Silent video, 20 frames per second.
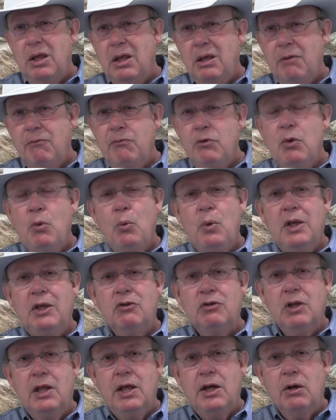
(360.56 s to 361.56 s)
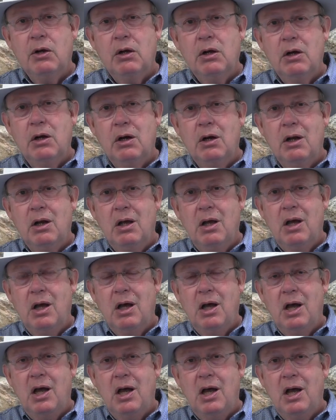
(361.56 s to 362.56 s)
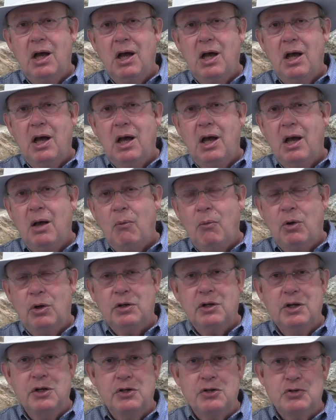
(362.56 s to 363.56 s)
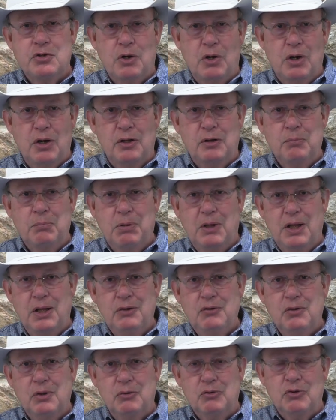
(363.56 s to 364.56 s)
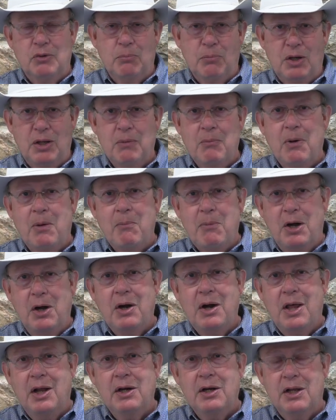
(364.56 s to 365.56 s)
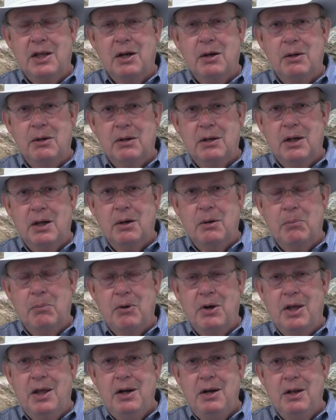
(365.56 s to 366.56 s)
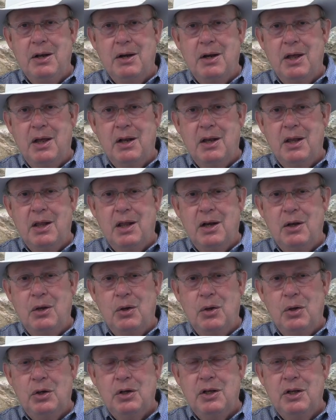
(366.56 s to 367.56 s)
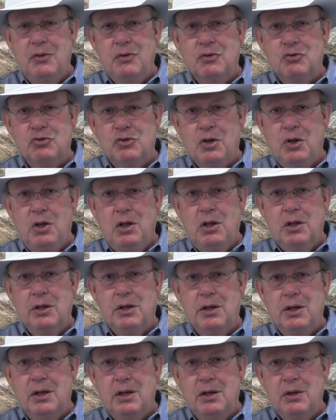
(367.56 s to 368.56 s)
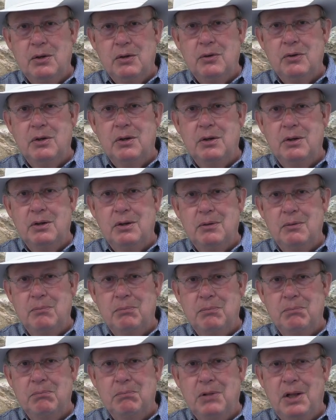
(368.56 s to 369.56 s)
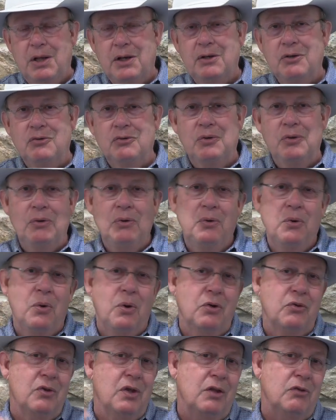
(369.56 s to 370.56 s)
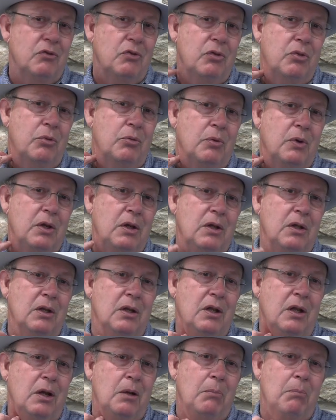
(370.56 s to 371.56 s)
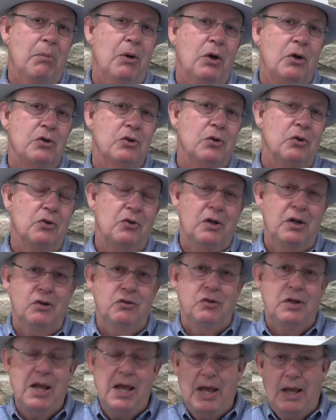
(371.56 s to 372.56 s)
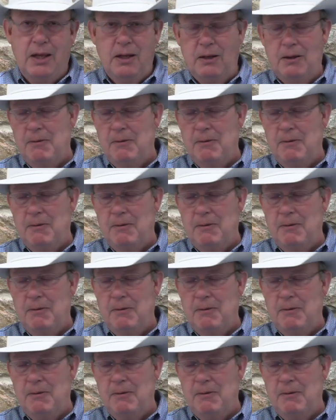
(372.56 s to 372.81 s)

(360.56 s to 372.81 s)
a few weeks later, I walked into Charlie's place. I was bringing my mare down to get her bred, and I looked in the stall, and here the Blondie's dude horse has 3 little punctures in his neck.